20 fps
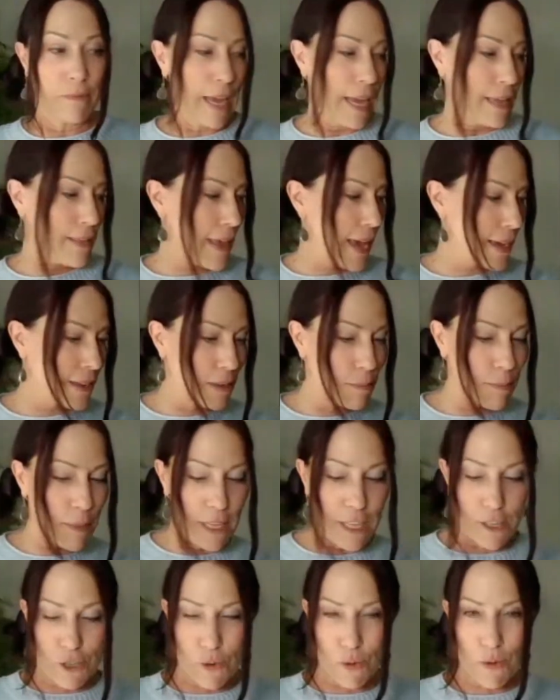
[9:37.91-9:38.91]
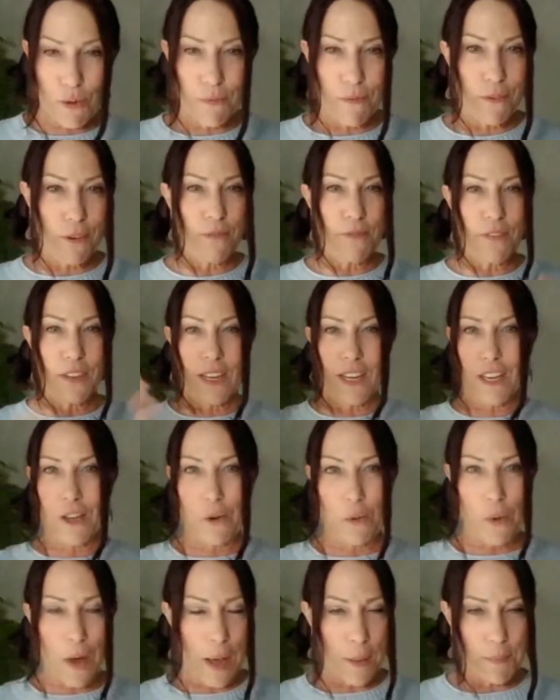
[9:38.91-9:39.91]
And that could be short form
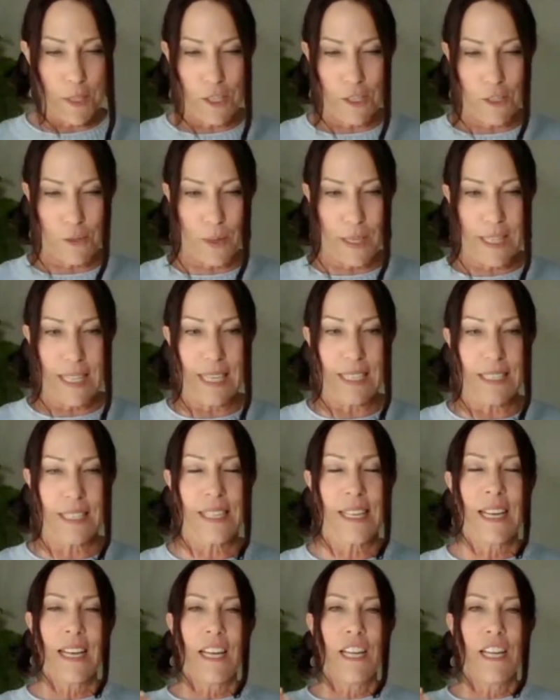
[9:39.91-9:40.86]
video up to doing this.